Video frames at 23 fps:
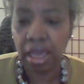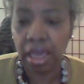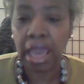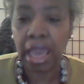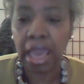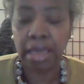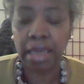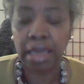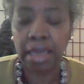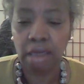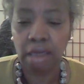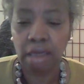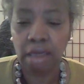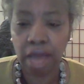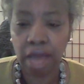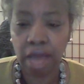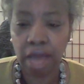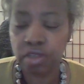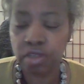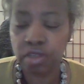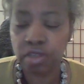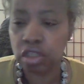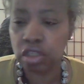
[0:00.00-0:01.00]
a
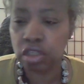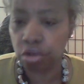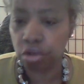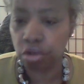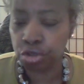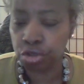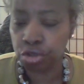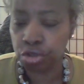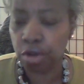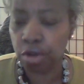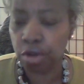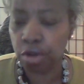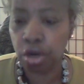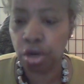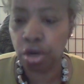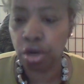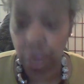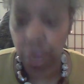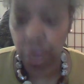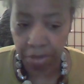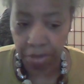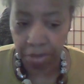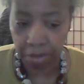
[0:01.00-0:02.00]
non-disclosure
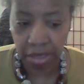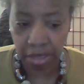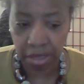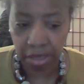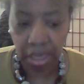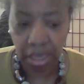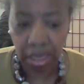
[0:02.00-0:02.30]
agreement.